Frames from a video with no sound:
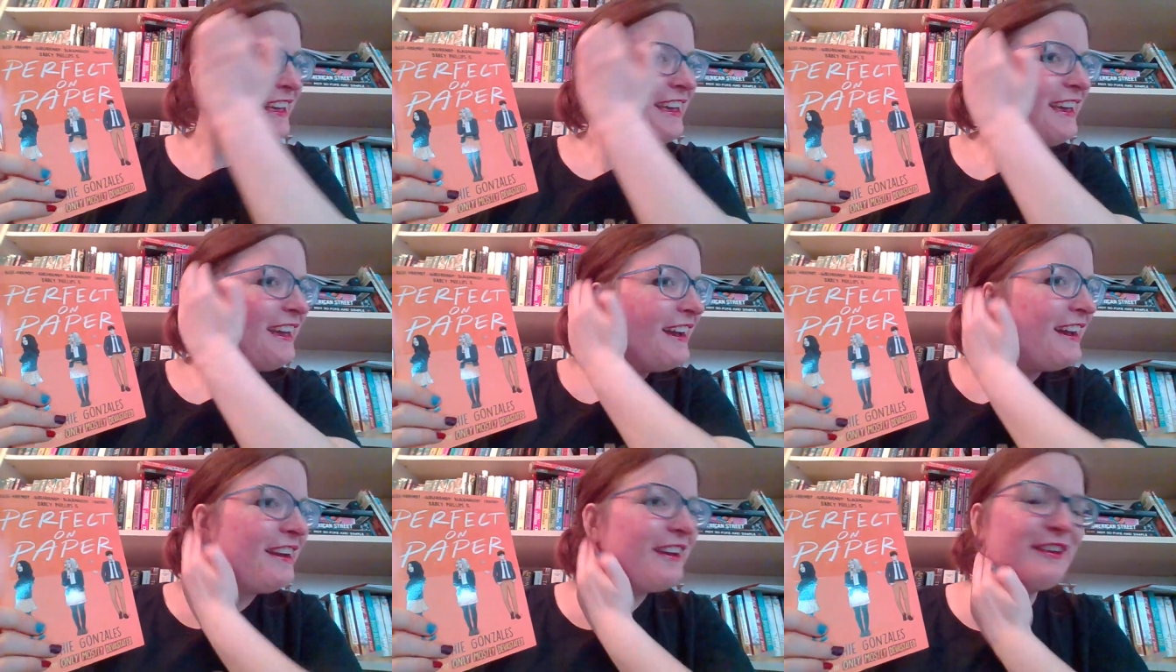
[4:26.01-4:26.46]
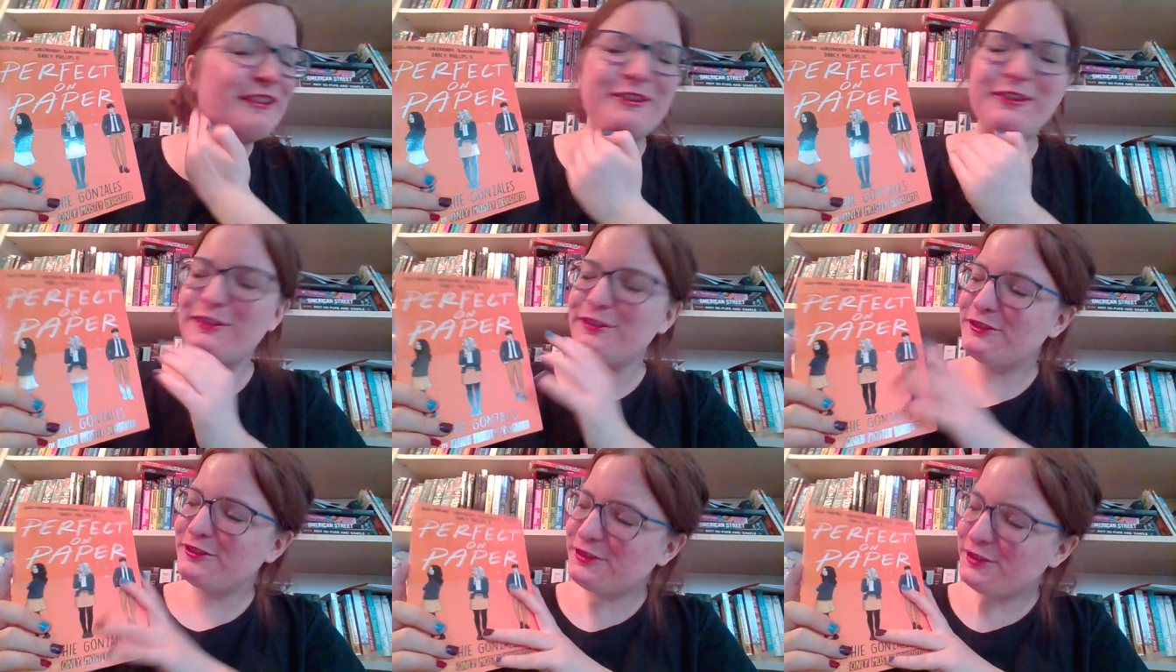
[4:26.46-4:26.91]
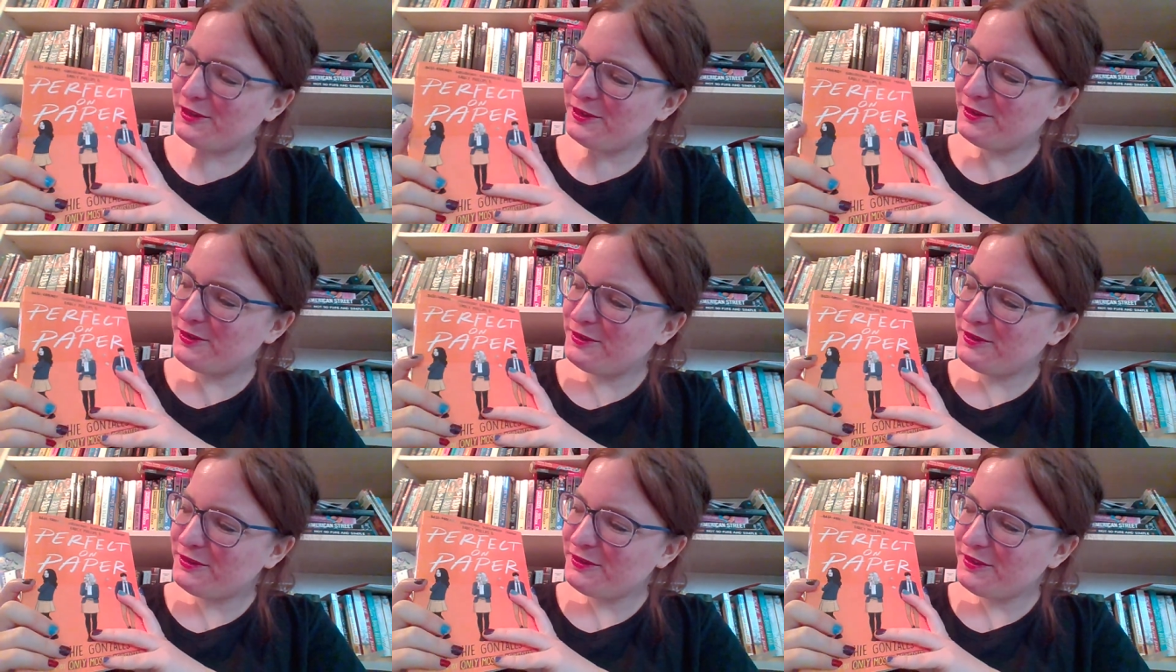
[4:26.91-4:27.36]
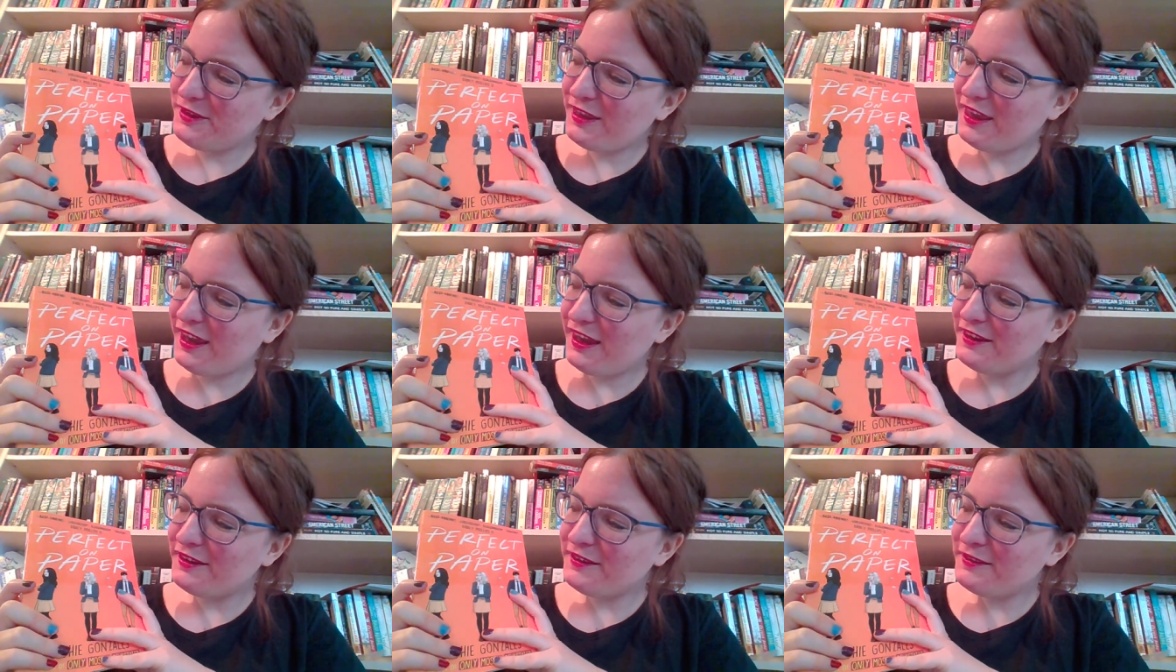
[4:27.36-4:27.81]
And also,
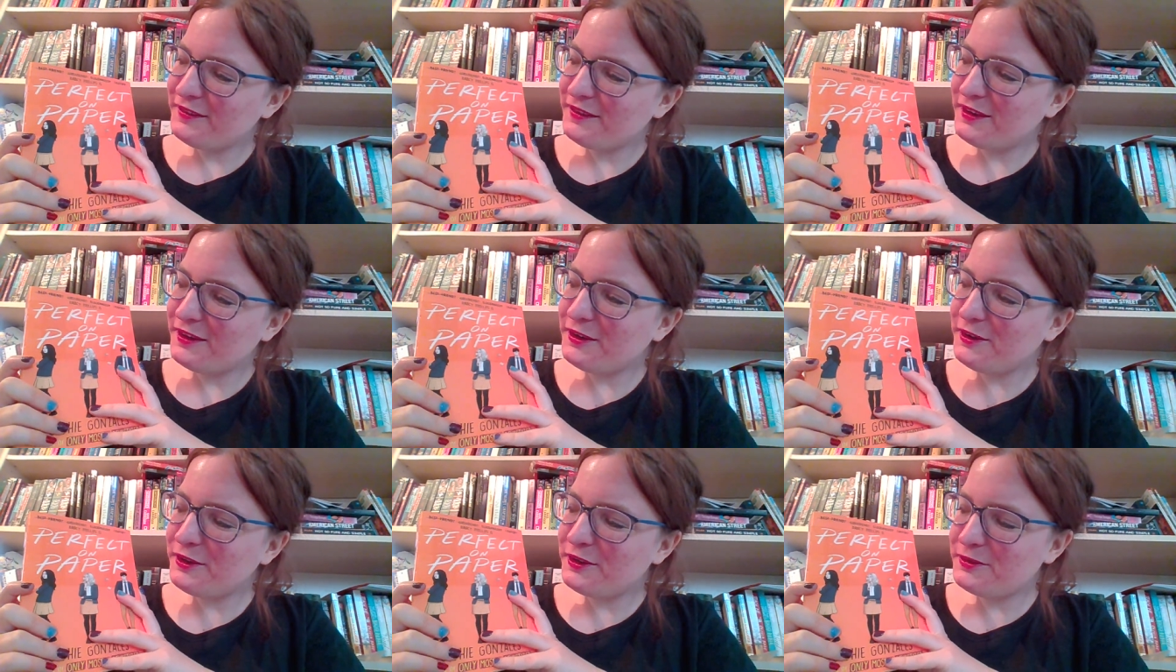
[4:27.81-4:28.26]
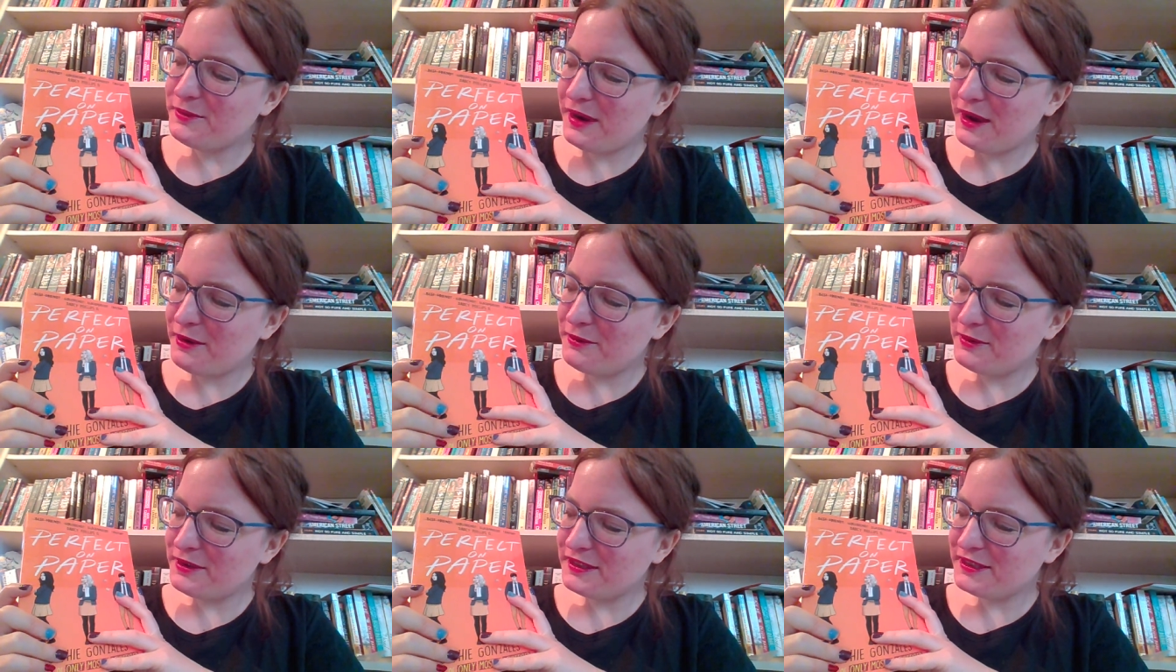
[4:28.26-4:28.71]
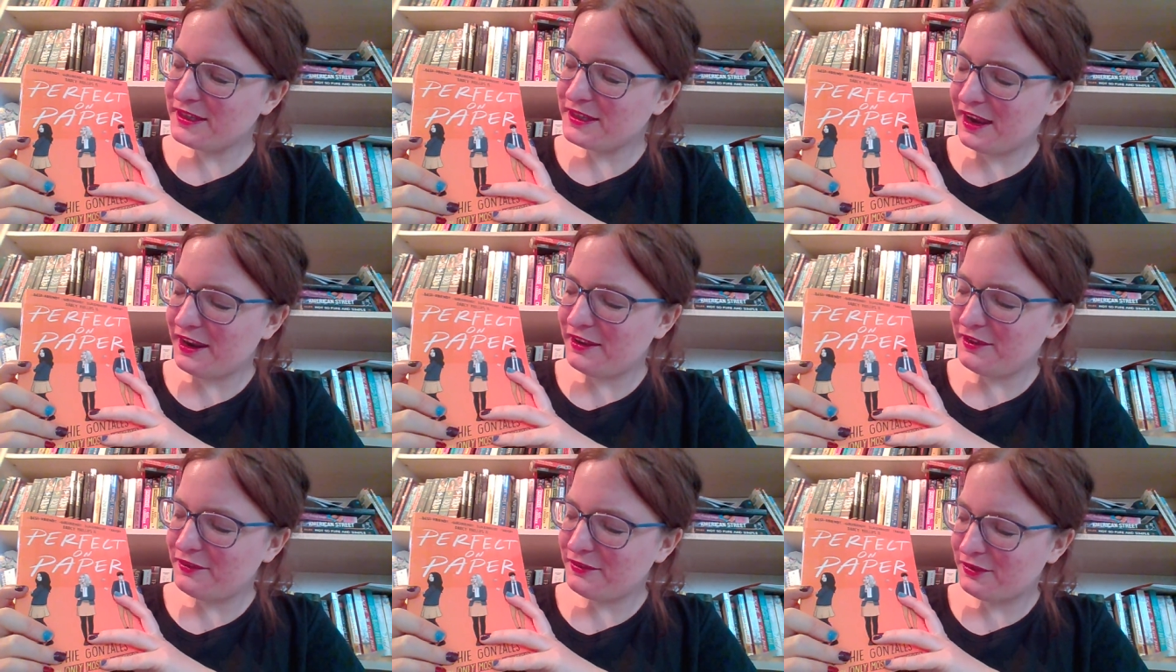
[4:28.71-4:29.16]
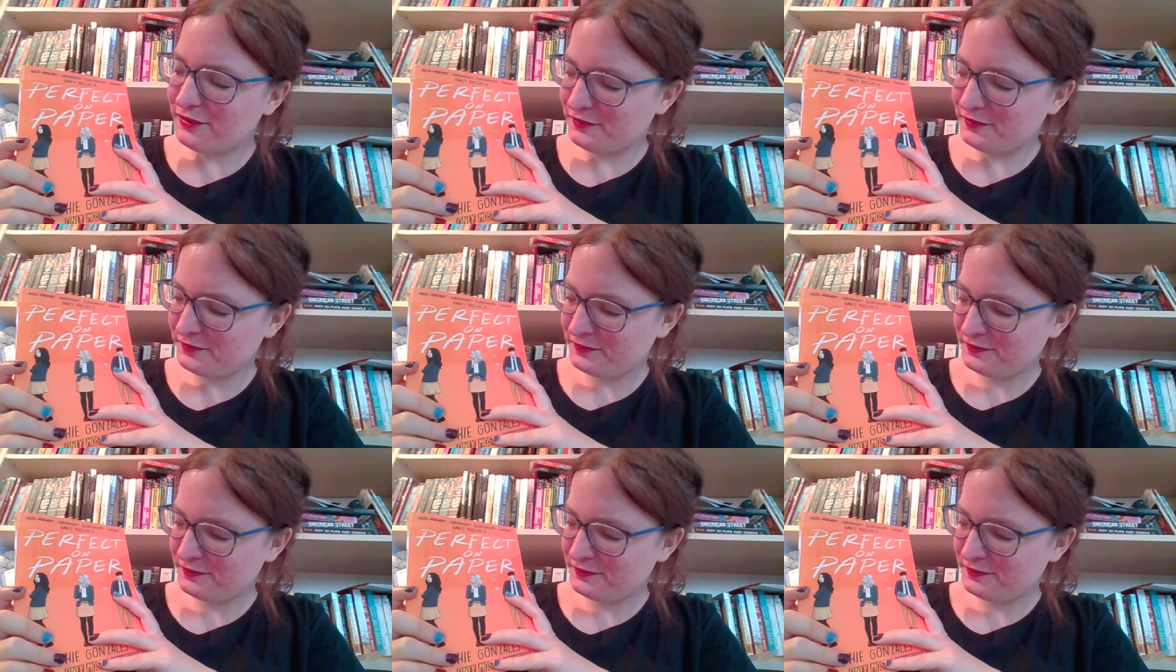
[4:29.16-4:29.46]
yeah, all around is kind of